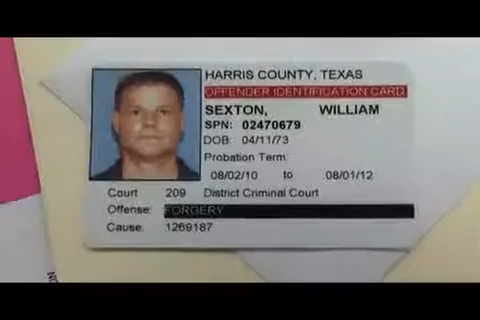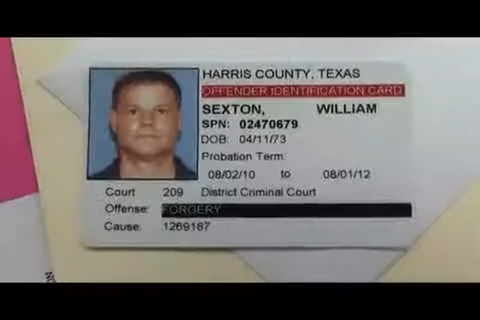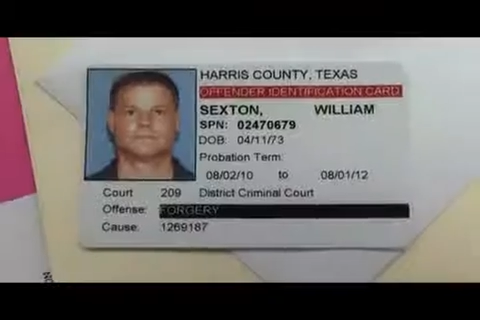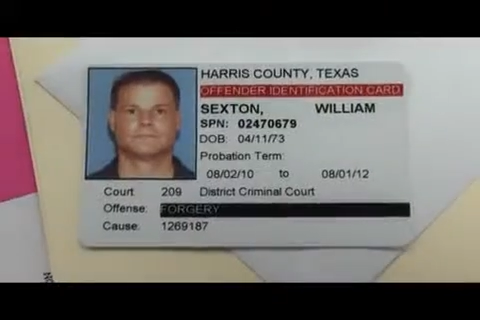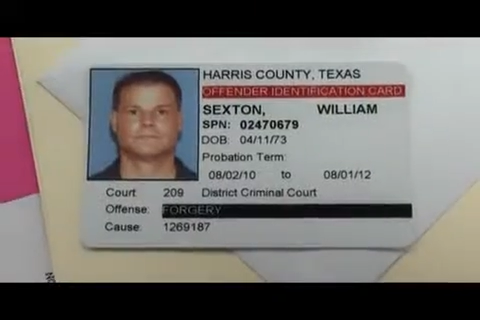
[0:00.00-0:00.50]

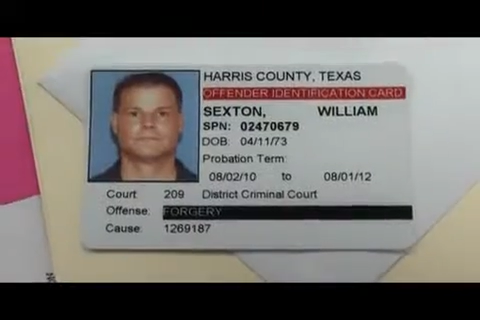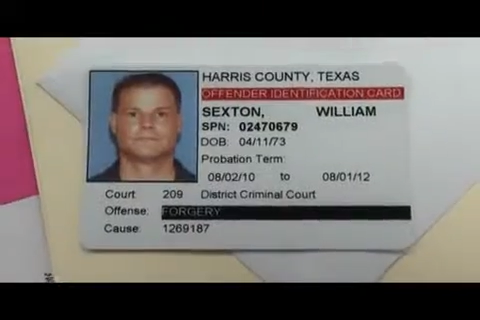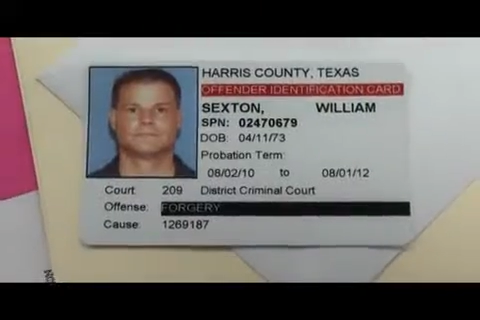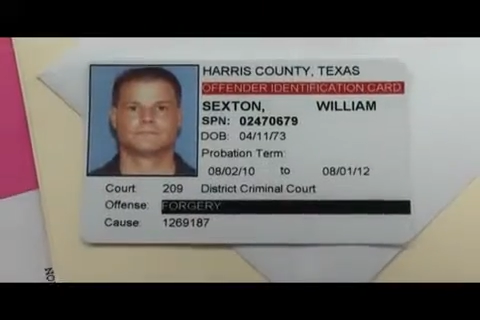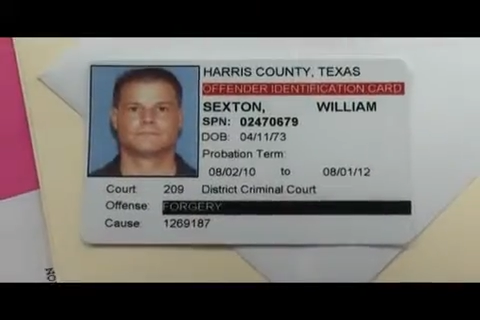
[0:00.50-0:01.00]

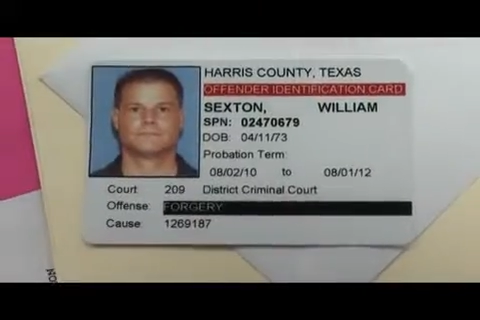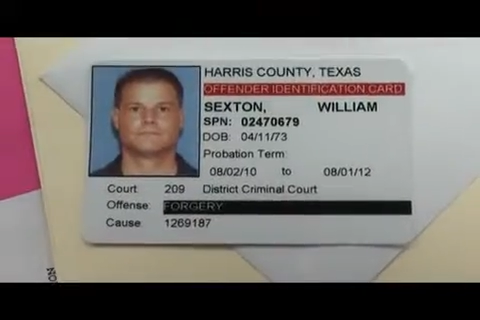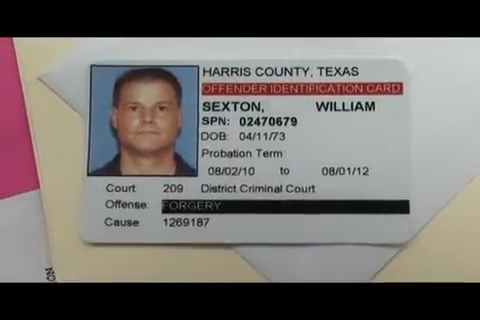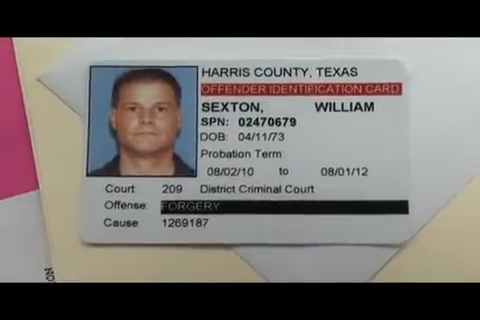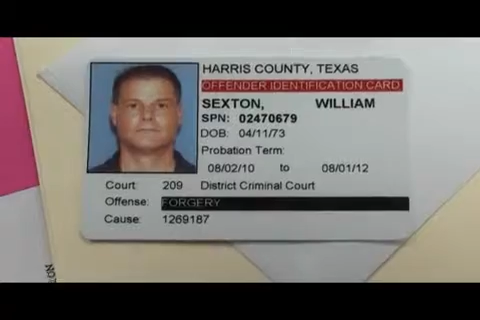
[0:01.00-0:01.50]

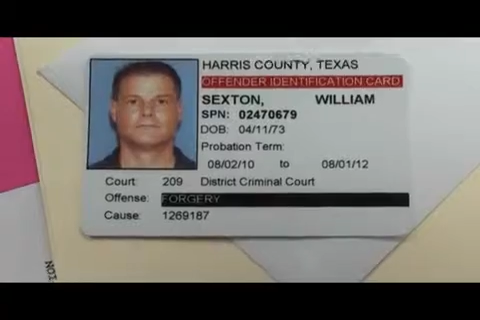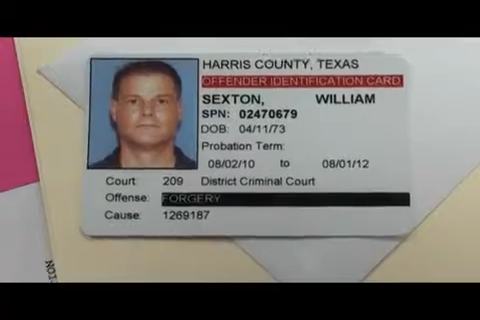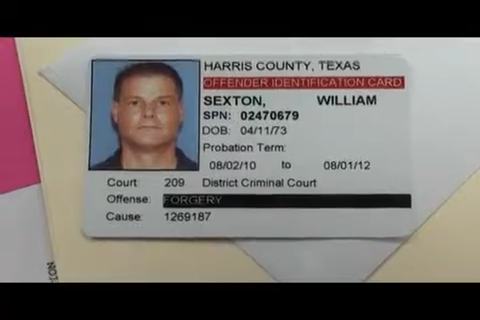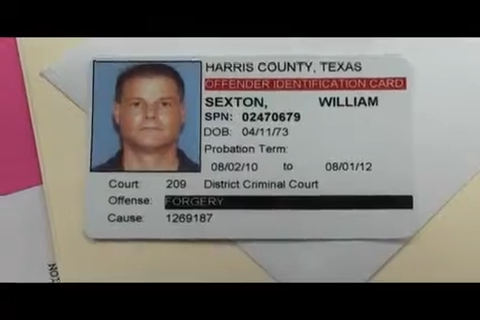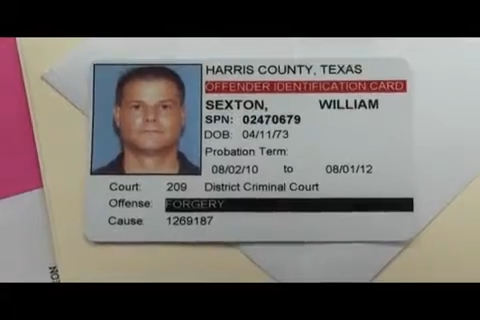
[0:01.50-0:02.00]

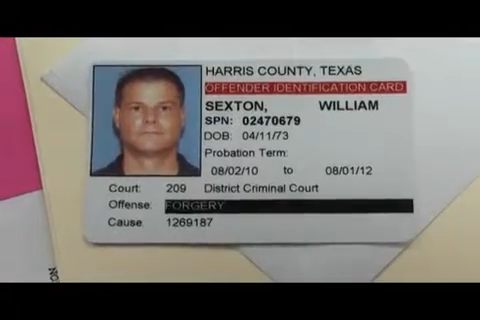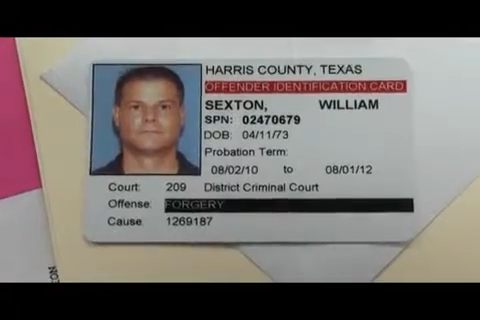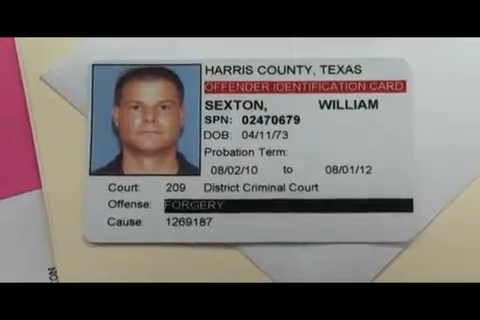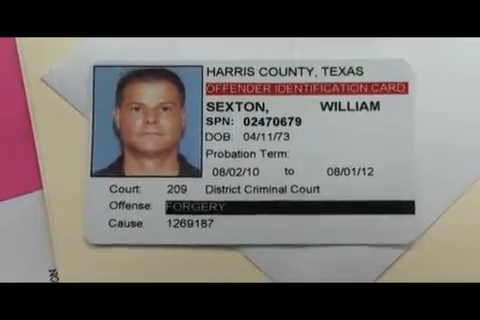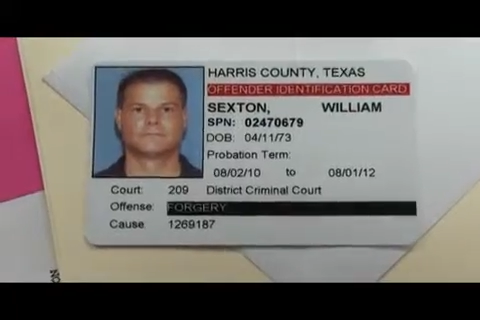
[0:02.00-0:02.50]

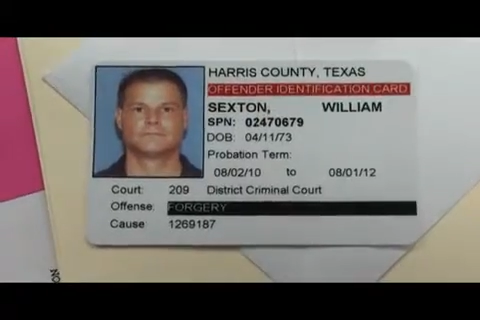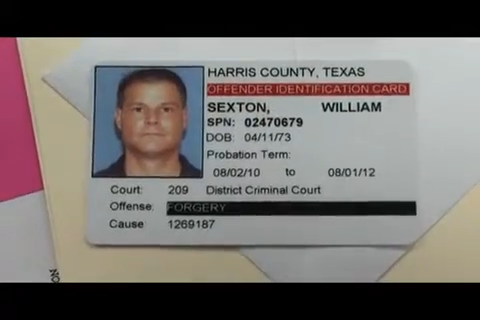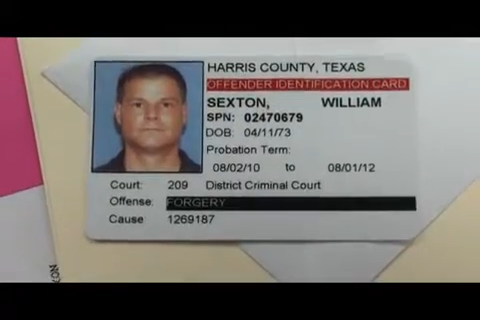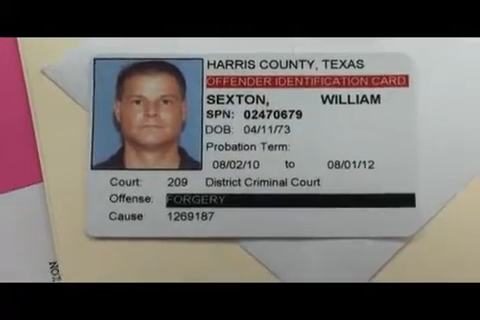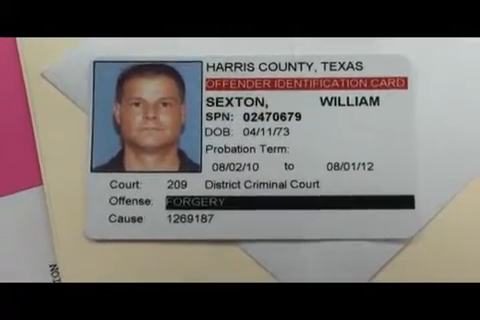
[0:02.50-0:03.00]

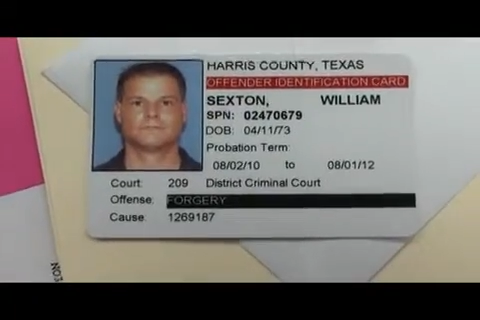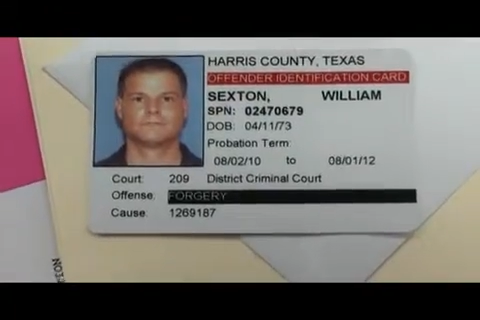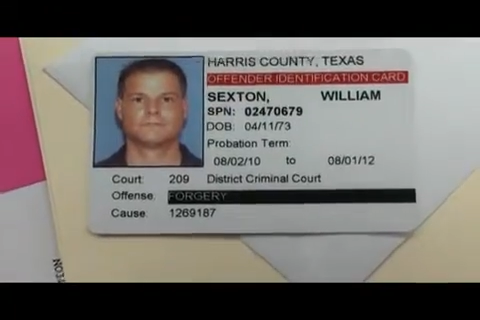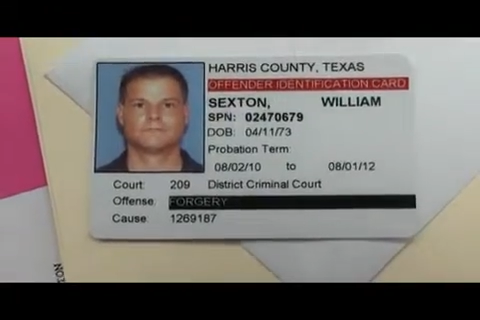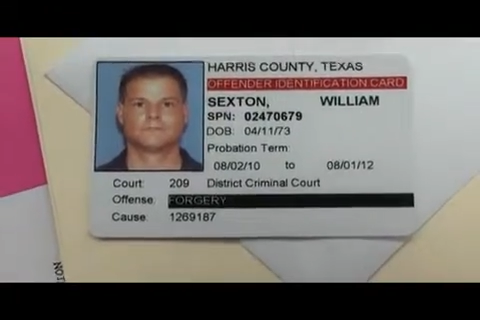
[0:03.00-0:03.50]

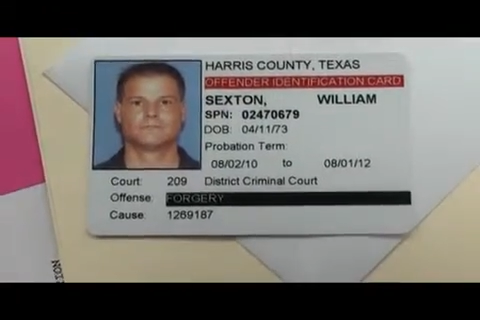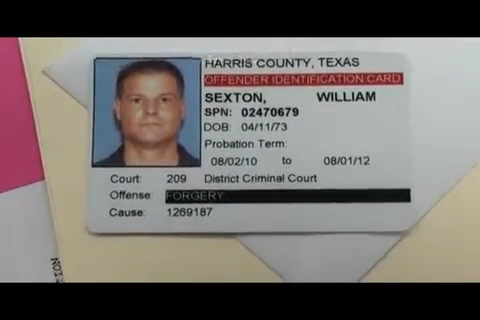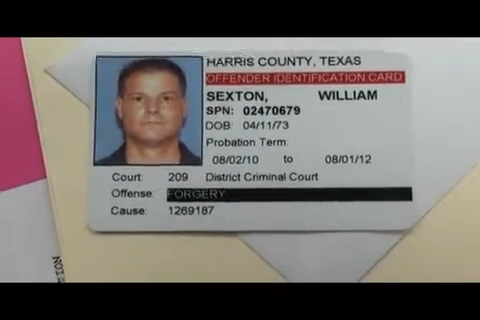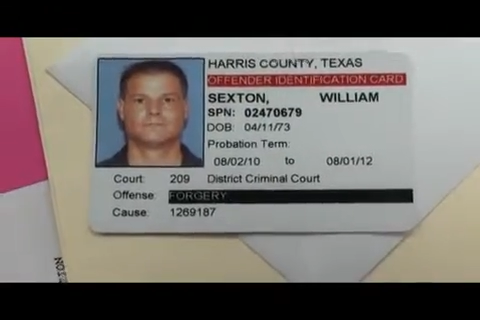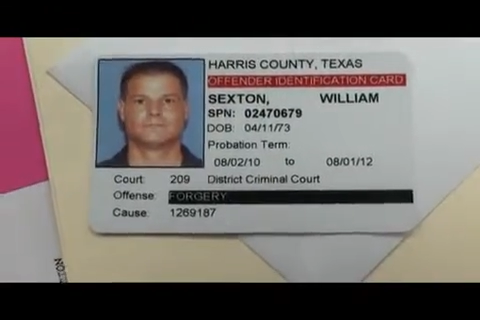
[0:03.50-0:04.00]

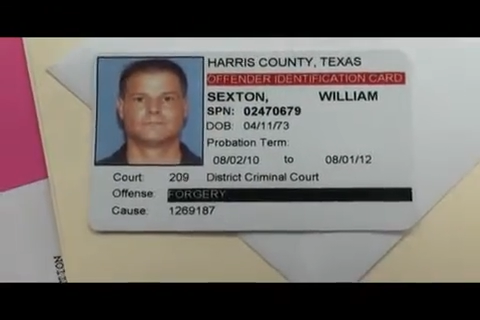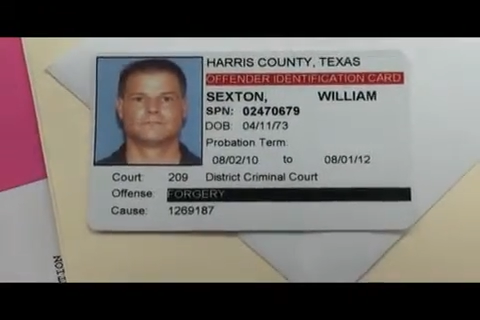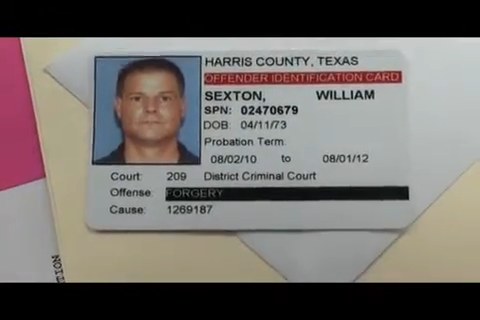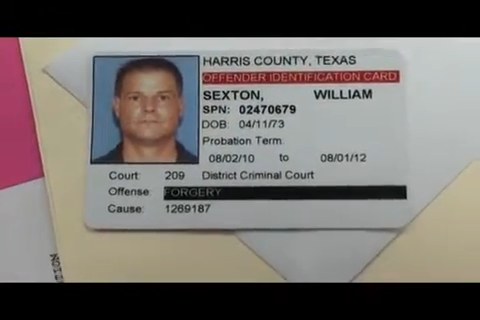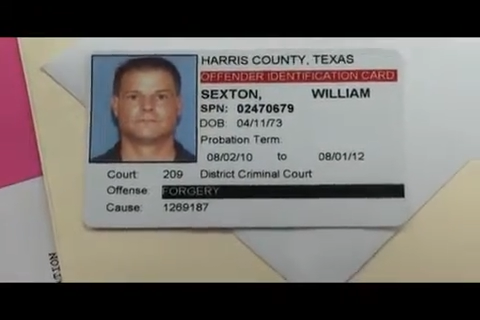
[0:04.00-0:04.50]

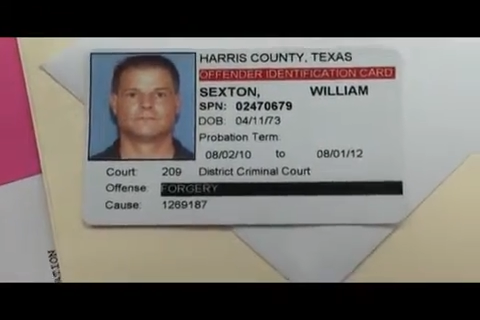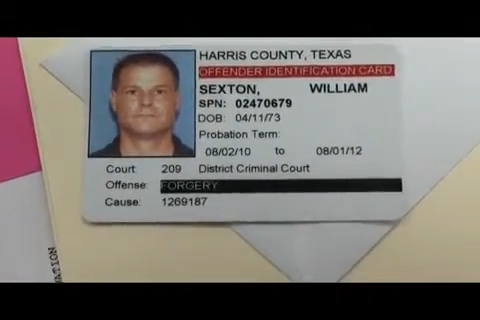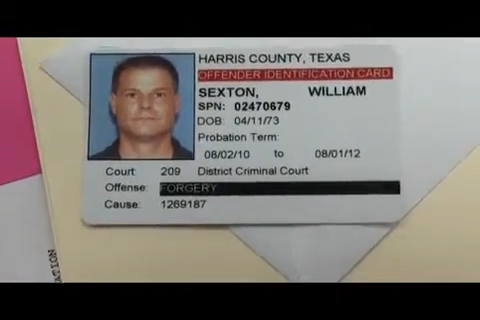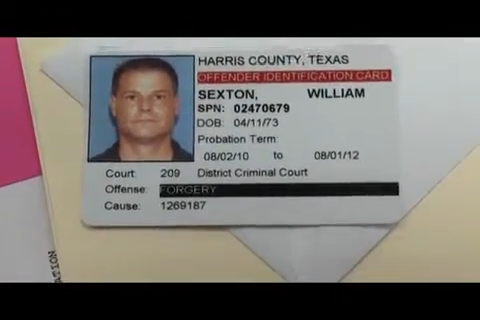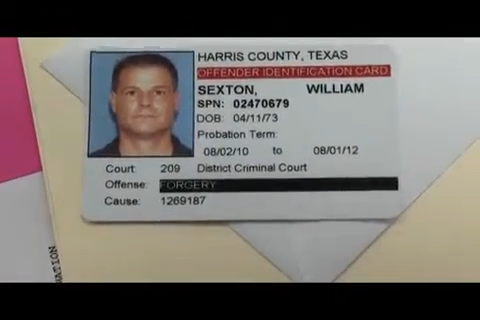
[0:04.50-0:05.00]

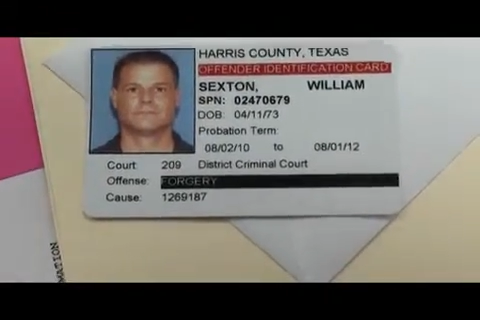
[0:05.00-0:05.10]
[no speech]